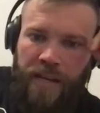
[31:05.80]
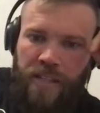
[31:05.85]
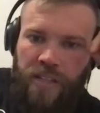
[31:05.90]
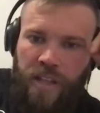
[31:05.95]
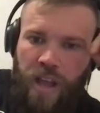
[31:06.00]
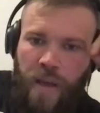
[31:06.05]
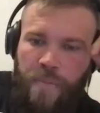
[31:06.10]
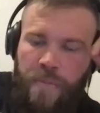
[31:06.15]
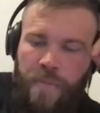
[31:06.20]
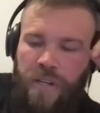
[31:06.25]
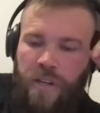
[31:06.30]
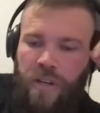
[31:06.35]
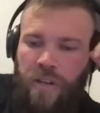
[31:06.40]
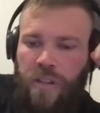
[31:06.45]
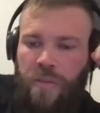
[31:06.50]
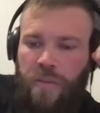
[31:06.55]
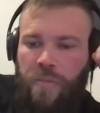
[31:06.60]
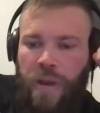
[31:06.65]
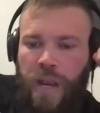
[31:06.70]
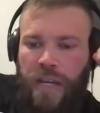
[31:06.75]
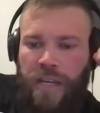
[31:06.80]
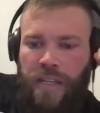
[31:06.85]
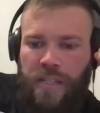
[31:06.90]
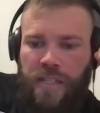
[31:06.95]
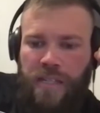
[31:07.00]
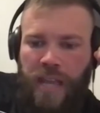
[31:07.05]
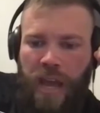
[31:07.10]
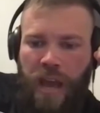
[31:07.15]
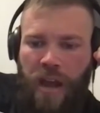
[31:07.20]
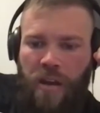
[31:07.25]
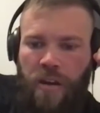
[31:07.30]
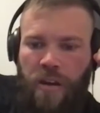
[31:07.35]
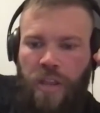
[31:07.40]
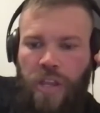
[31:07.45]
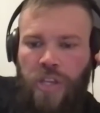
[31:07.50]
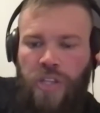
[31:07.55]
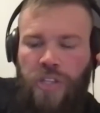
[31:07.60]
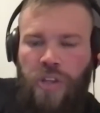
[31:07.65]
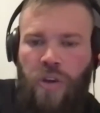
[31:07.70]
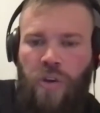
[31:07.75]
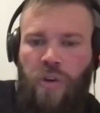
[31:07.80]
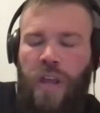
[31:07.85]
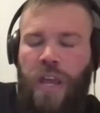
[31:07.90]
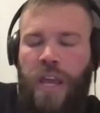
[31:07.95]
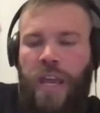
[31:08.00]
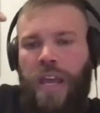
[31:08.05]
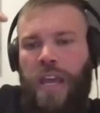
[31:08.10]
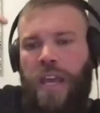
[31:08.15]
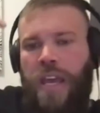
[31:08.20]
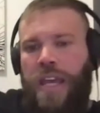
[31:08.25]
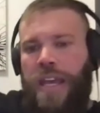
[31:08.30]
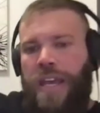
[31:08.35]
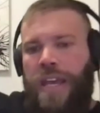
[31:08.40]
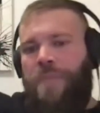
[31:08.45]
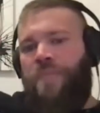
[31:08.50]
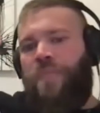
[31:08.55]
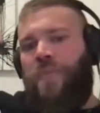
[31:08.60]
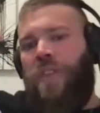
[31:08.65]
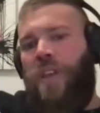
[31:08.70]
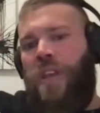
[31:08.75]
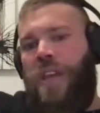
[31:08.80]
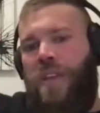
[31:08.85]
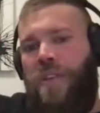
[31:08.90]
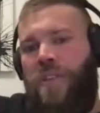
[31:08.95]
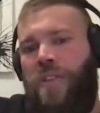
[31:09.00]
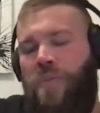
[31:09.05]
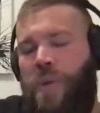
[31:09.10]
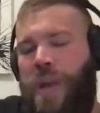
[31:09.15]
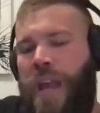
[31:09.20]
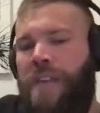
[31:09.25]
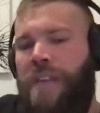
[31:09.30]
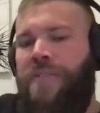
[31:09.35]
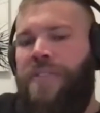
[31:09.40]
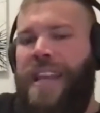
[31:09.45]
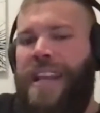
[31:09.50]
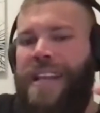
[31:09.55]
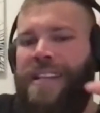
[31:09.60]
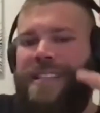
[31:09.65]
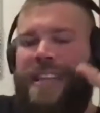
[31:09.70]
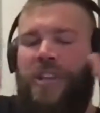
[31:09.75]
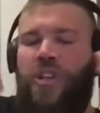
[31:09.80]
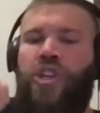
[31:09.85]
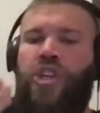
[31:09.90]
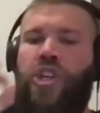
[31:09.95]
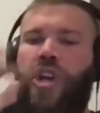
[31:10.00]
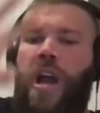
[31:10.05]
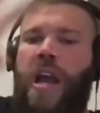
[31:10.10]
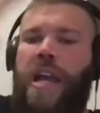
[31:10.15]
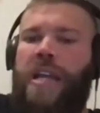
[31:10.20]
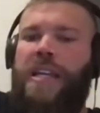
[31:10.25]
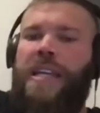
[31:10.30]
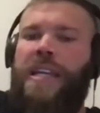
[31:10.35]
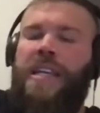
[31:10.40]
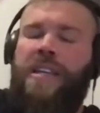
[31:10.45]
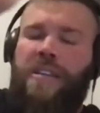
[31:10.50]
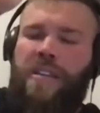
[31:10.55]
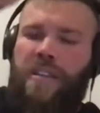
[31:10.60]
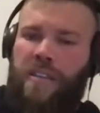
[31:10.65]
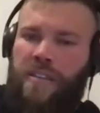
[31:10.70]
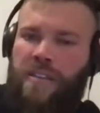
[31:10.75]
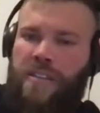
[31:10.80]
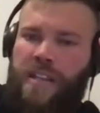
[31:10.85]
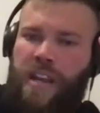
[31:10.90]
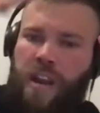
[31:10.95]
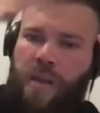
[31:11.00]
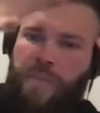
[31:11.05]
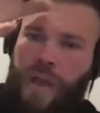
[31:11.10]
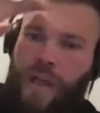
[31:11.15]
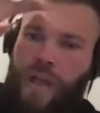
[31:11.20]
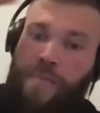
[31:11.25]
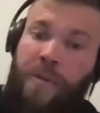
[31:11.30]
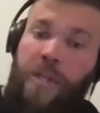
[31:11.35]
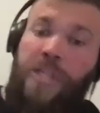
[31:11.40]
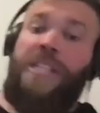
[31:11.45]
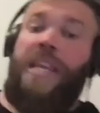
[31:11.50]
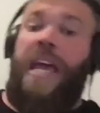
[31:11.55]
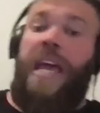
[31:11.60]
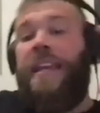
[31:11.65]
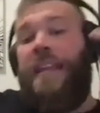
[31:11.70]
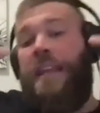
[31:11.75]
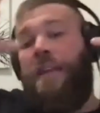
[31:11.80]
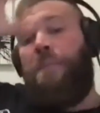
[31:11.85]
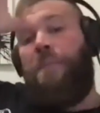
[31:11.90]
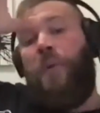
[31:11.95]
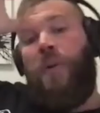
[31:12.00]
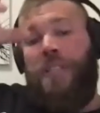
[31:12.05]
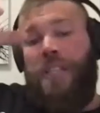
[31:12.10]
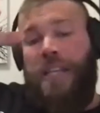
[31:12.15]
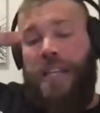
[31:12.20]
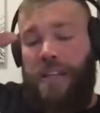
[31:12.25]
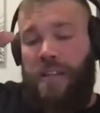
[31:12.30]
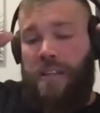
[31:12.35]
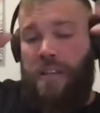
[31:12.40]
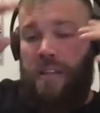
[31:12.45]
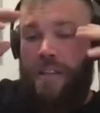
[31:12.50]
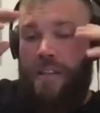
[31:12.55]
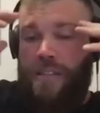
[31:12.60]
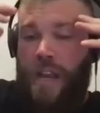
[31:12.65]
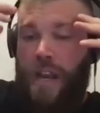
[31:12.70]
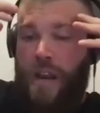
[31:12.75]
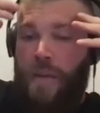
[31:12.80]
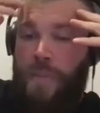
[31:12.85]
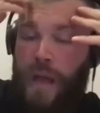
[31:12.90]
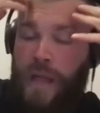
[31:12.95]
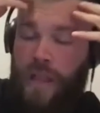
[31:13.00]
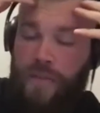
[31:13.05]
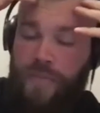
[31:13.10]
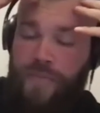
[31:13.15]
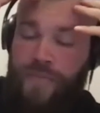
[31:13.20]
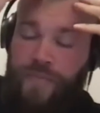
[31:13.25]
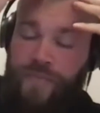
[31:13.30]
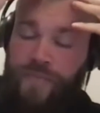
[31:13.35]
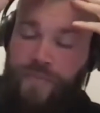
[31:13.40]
up and turn the brightness down. So we have things that shine into the cerebellum or send inputs into the cerebellum.